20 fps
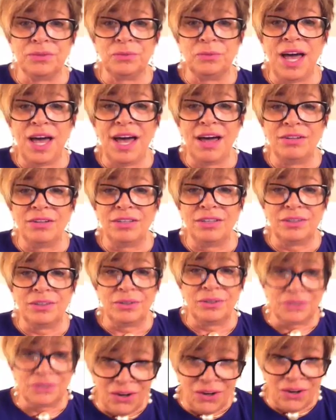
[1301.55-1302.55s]
Wow, look at
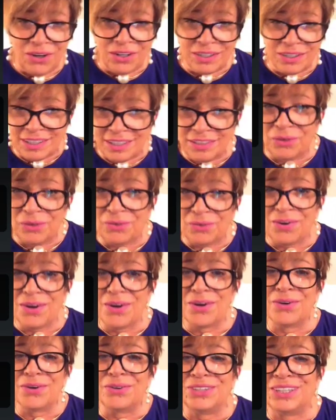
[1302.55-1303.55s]
those hearts. I,
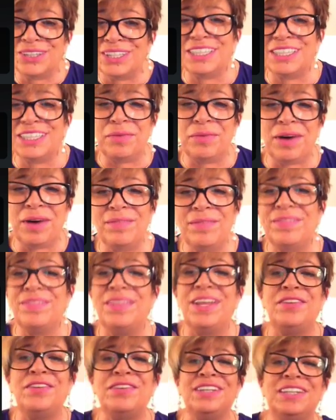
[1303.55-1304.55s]
whoa, look at them. I'm
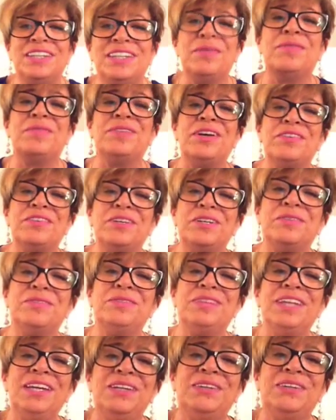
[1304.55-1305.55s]
loving them. I'm loving them.
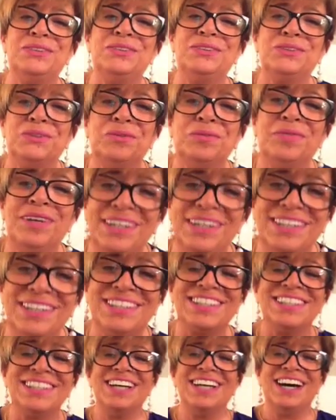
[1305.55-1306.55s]
Thank you so
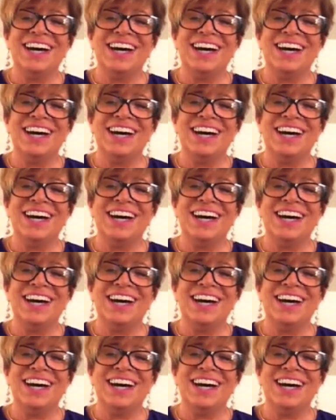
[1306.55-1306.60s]
much.